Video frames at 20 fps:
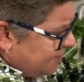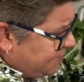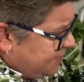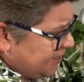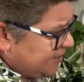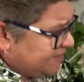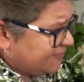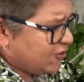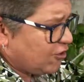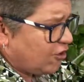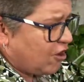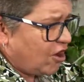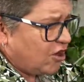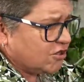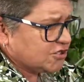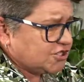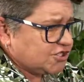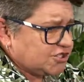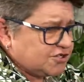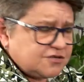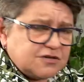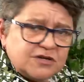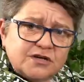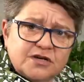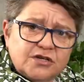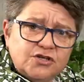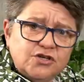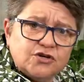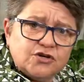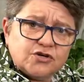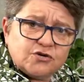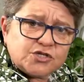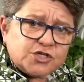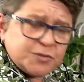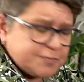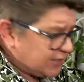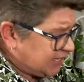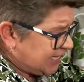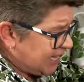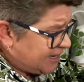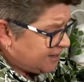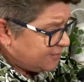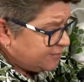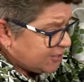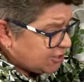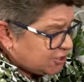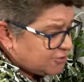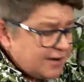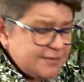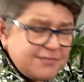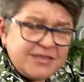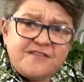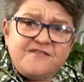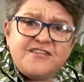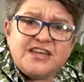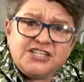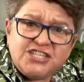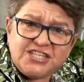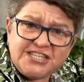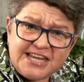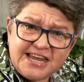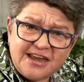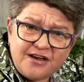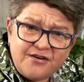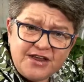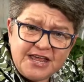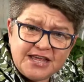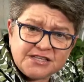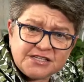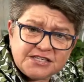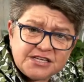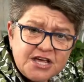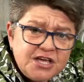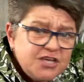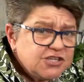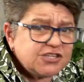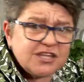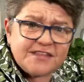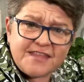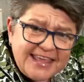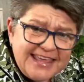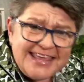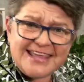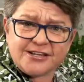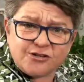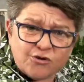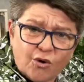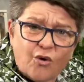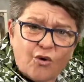a bit of grass you can also put that in because remember they're vegetarians, so they eat